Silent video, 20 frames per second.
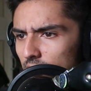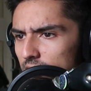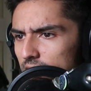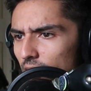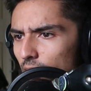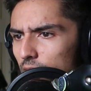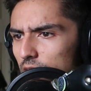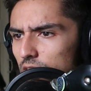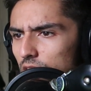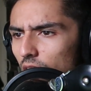Is
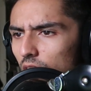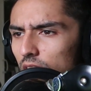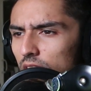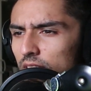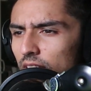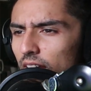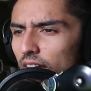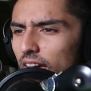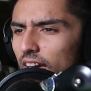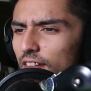that what it's
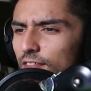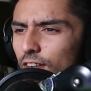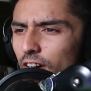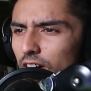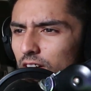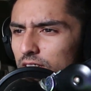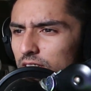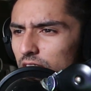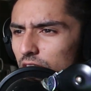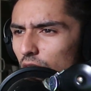called in the A F
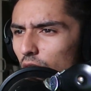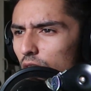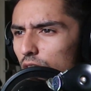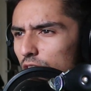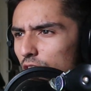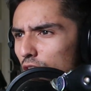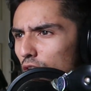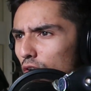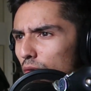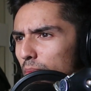L? Is it
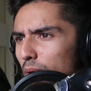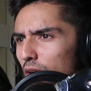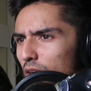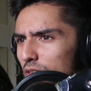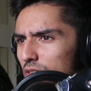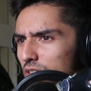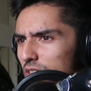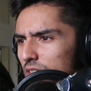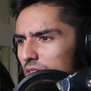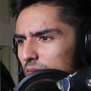called a
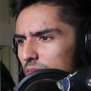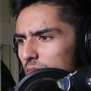goalpost?